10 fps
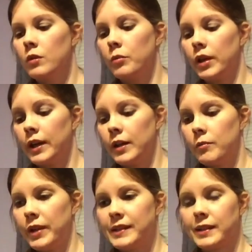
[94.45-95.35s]
But
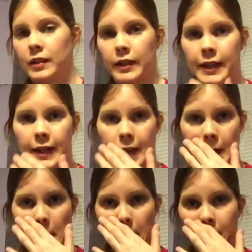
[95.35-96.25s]
basically,
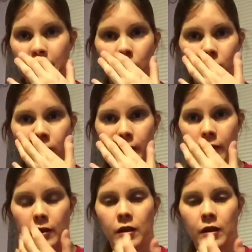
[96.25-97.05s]
as soon as it